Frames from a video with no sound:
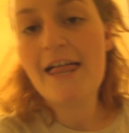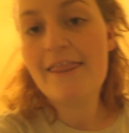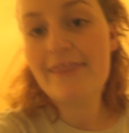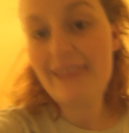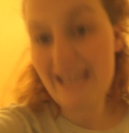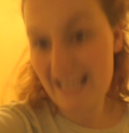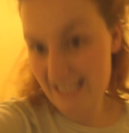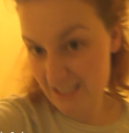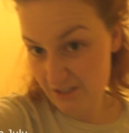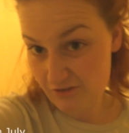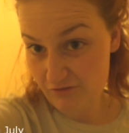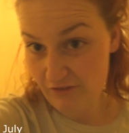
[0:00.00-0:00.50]

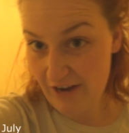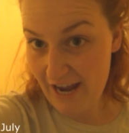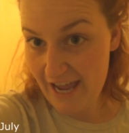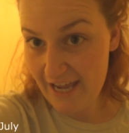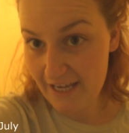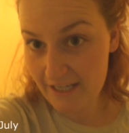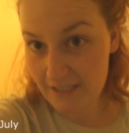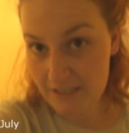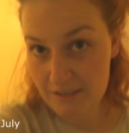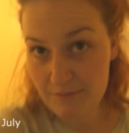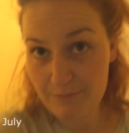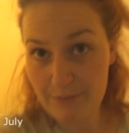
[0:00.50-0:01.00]
that's
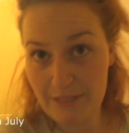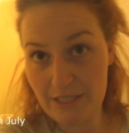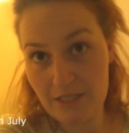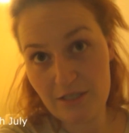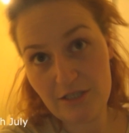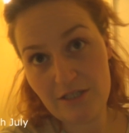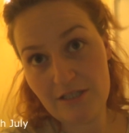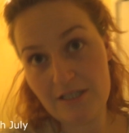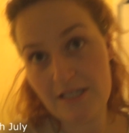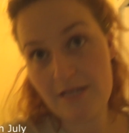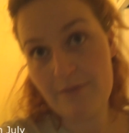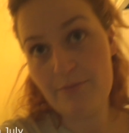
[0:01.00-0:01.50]
wrecked
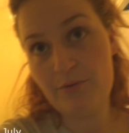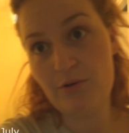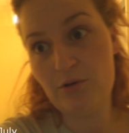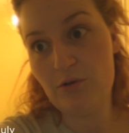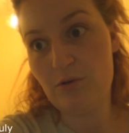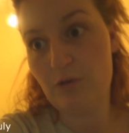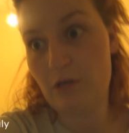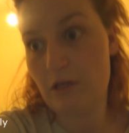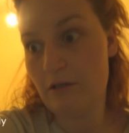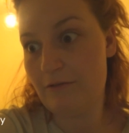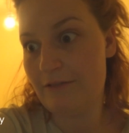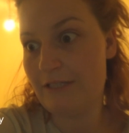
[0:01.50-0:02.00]
because he
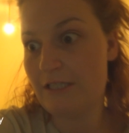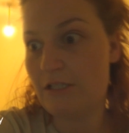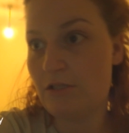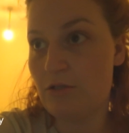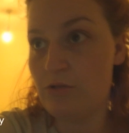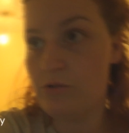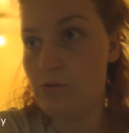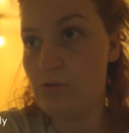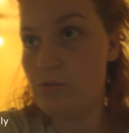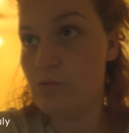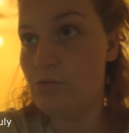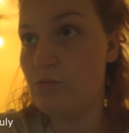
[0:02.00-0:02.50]
put all of his
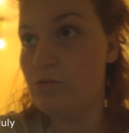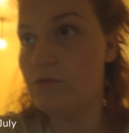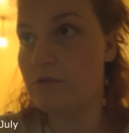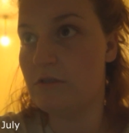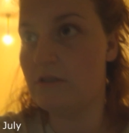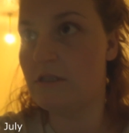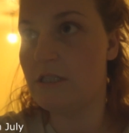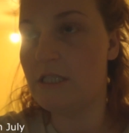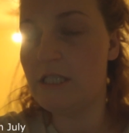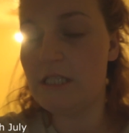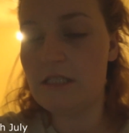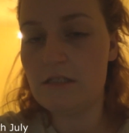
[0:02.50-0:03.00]
tools
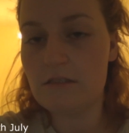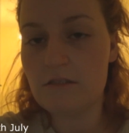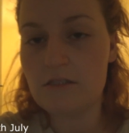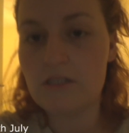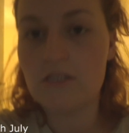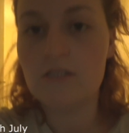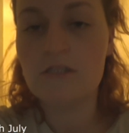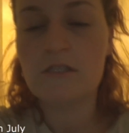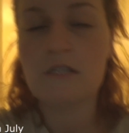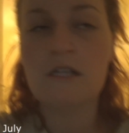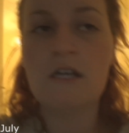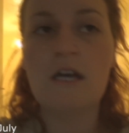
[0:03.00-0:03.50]
on it.
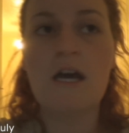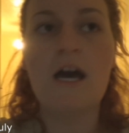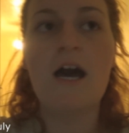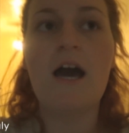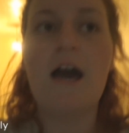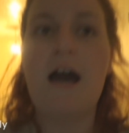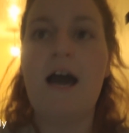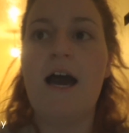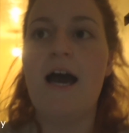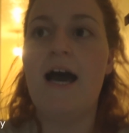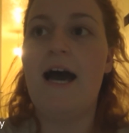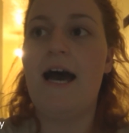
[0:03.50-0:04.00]

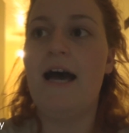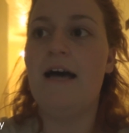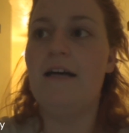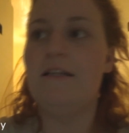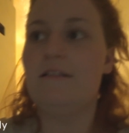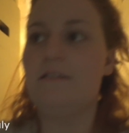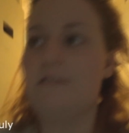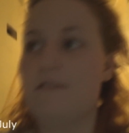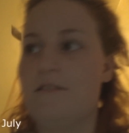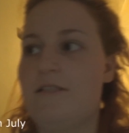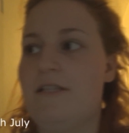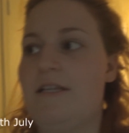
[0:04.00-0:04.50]

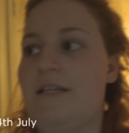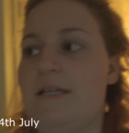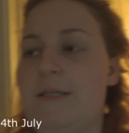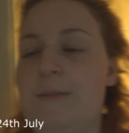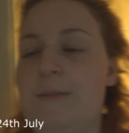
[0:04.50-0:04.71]
And